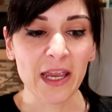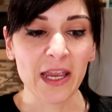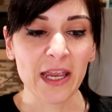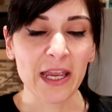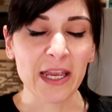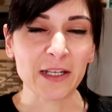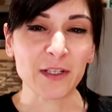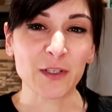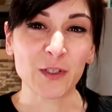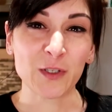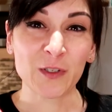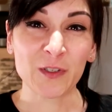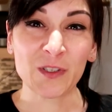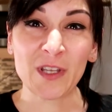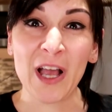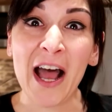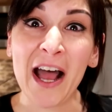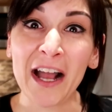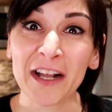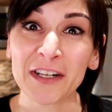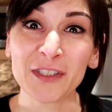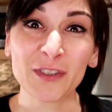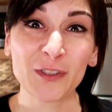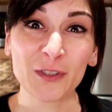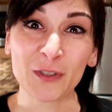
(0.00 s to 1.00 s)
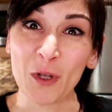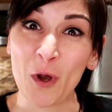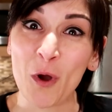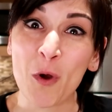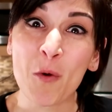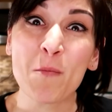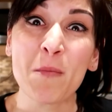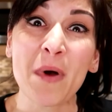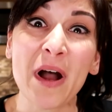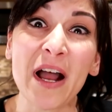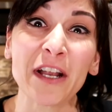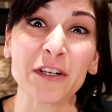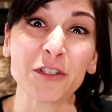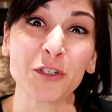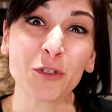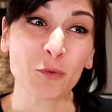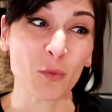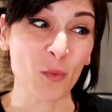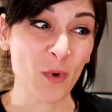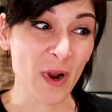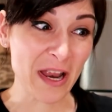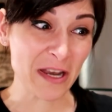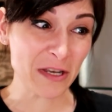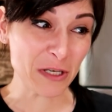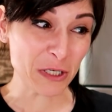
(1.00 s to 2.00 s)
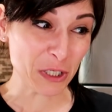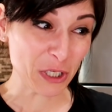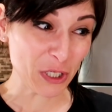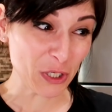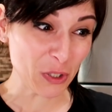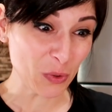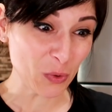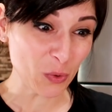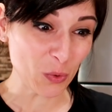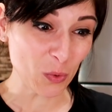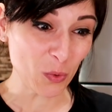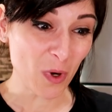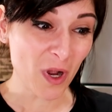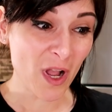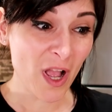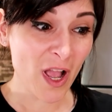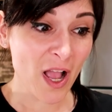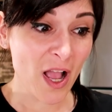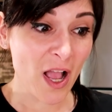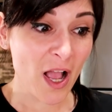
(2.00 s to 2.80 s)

it sucks so much when you